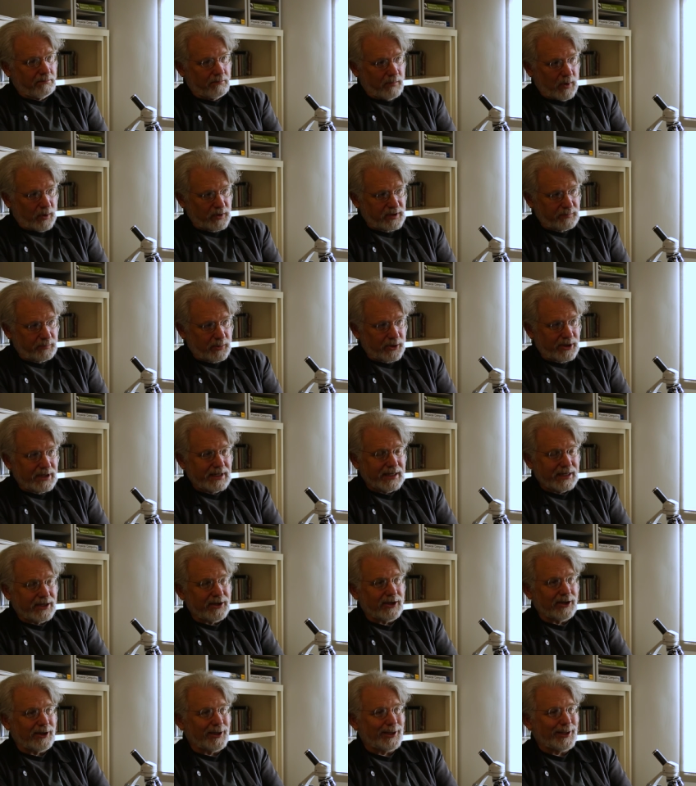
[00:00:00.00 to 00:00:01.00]
most
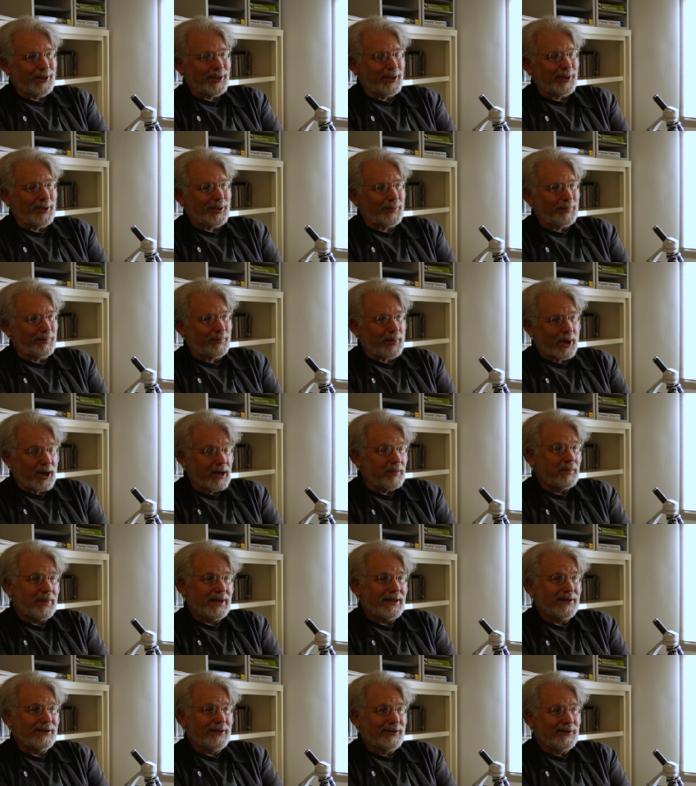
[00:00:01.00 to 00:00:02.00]
particularly
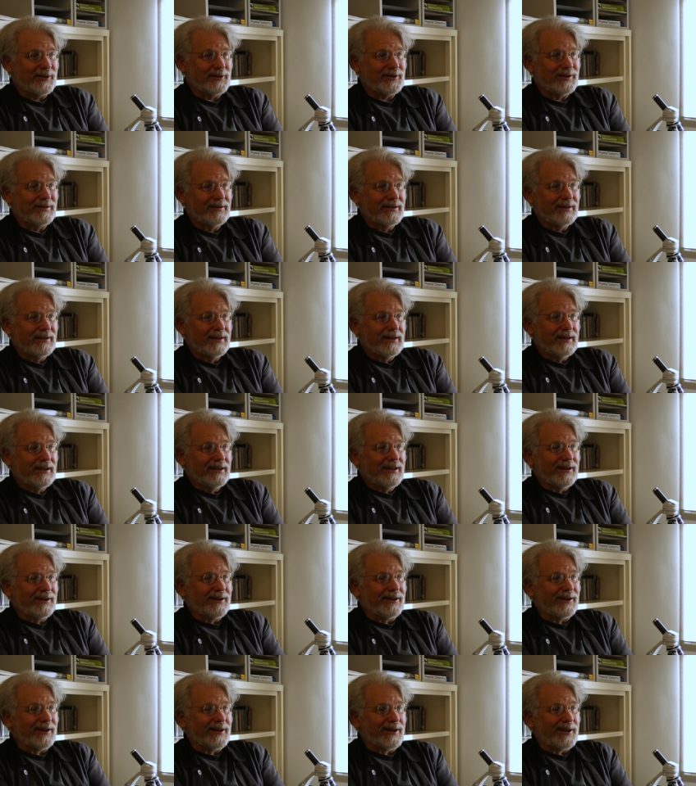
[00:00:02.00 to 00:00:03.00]
bark beetles,
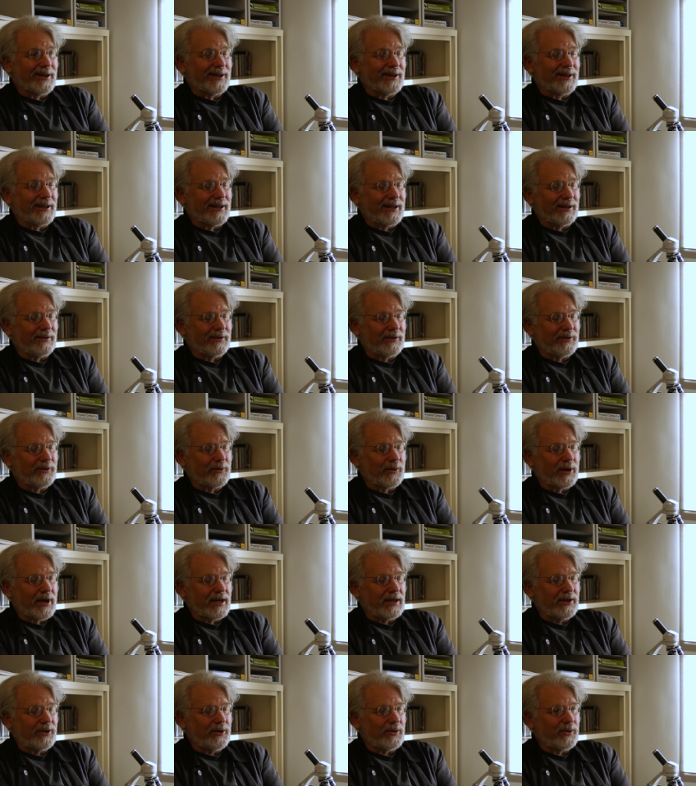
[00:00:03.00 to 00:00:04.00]
uh,
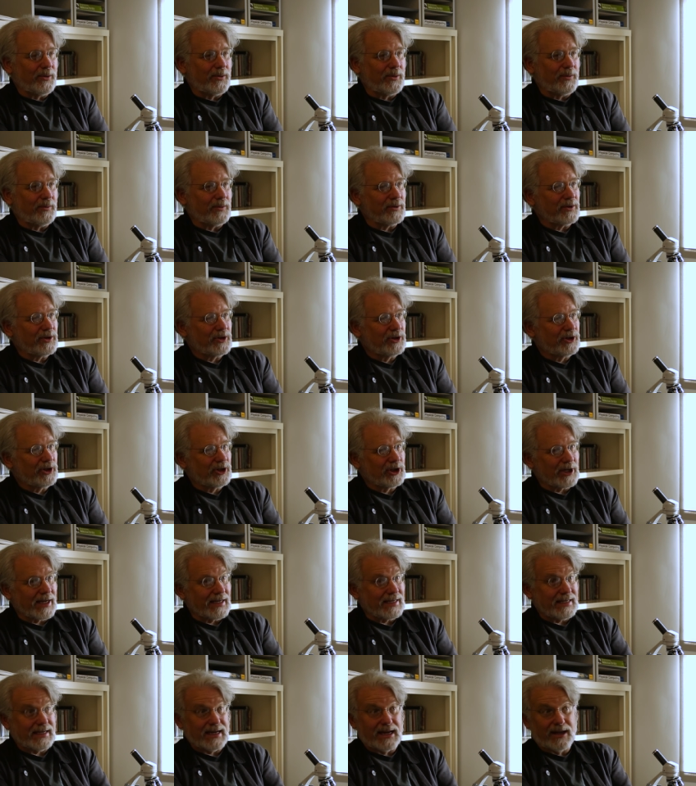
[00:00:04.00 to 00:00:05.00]
trying to
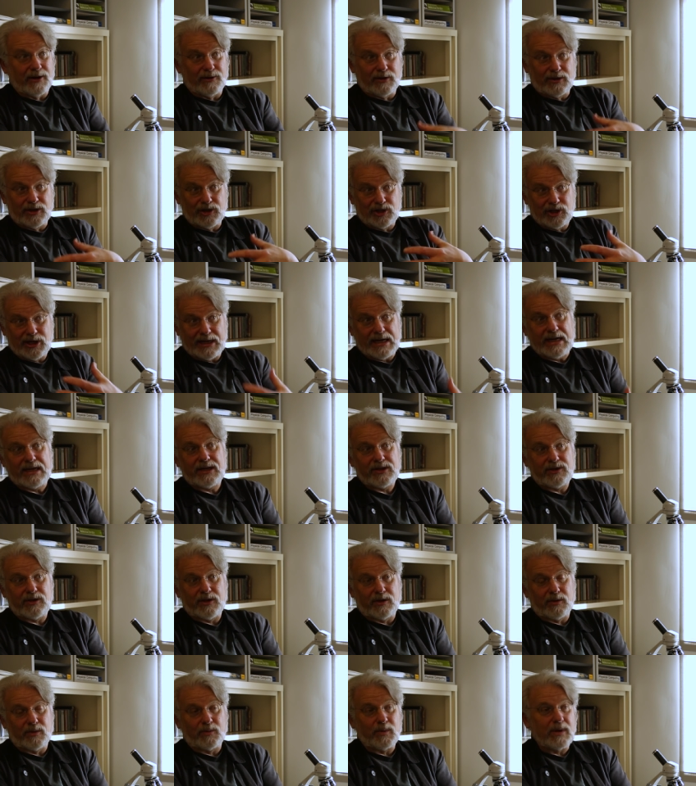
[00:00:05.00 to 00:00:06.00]
shut down and
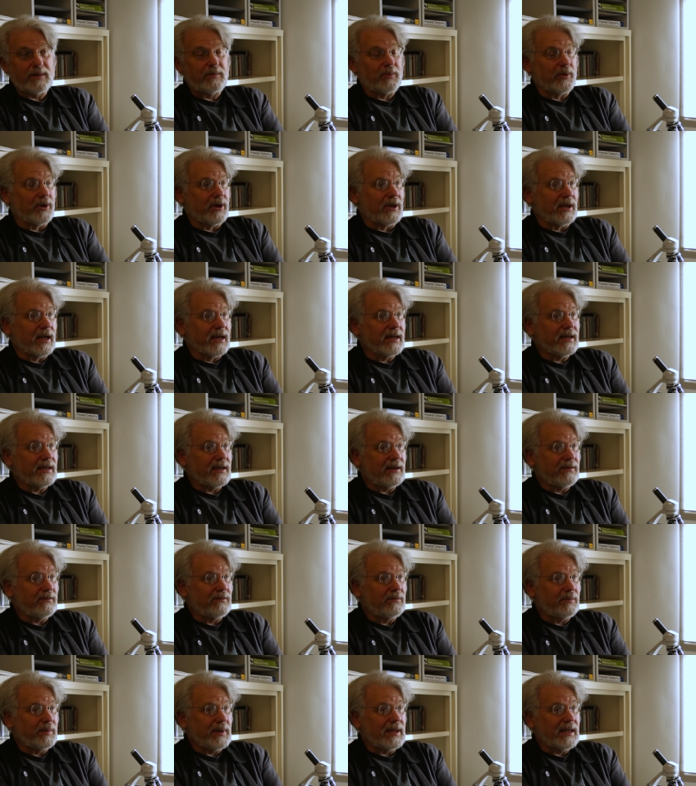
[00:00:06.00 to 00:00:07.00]
change their
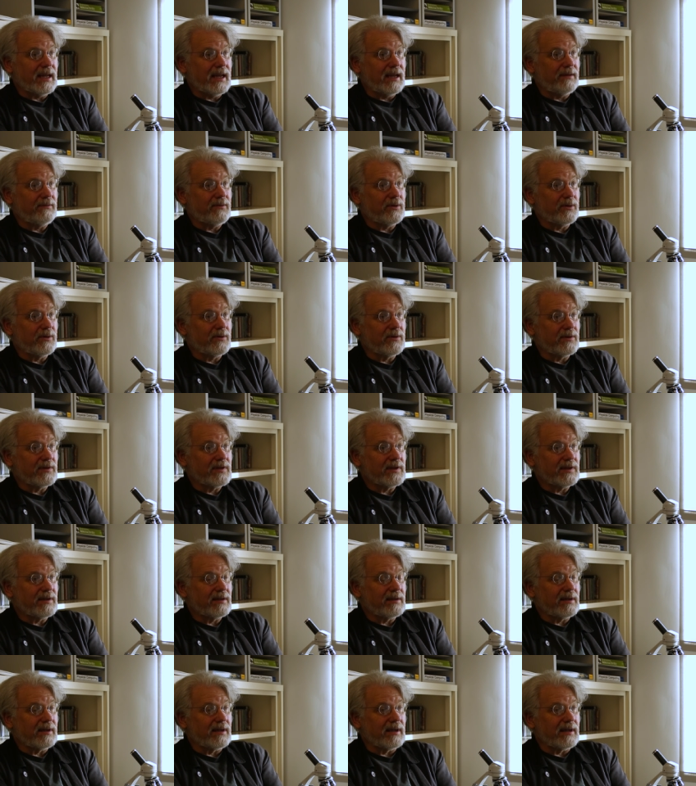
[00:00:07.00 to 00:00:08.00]
reproductive
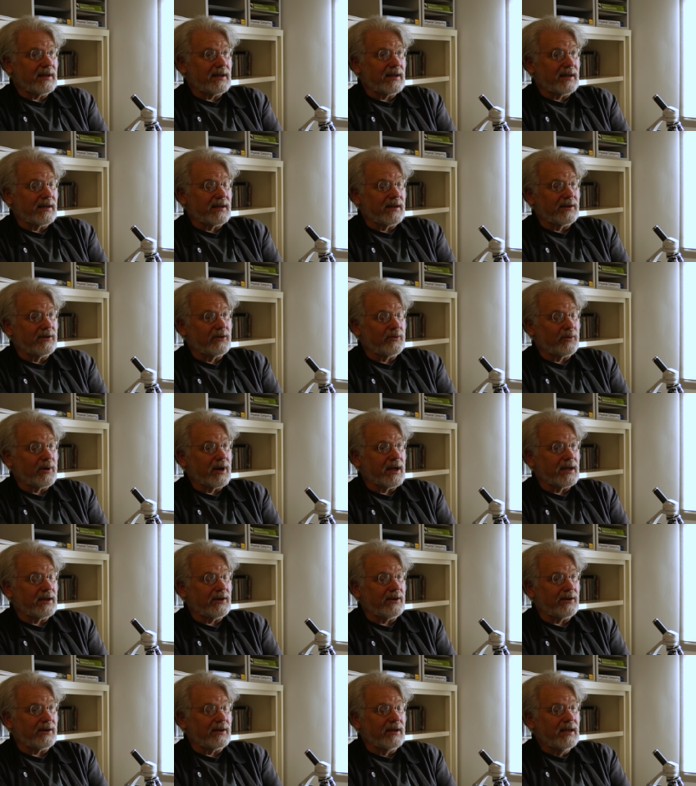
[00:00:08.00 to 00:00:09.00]
behaviors and
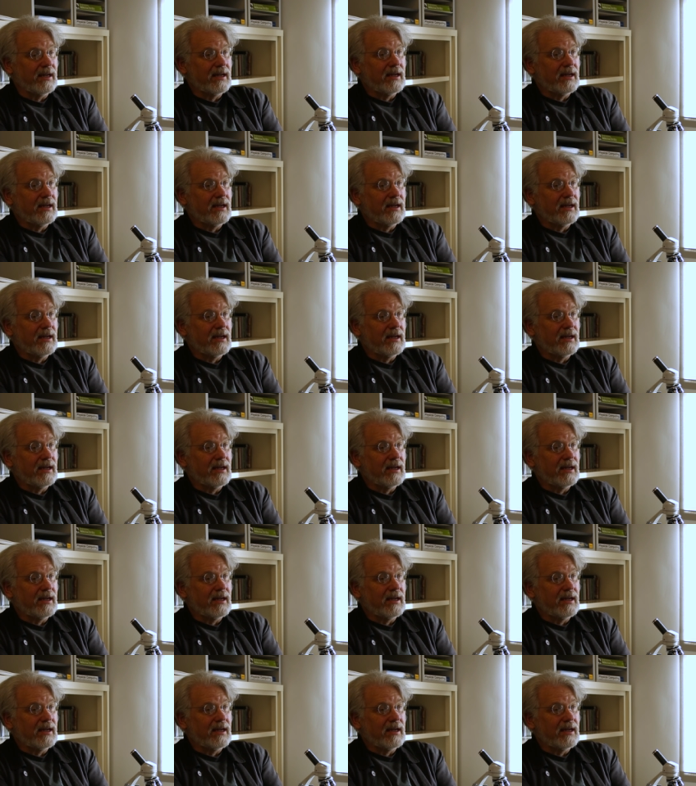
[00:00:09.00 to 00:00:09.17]
trying to,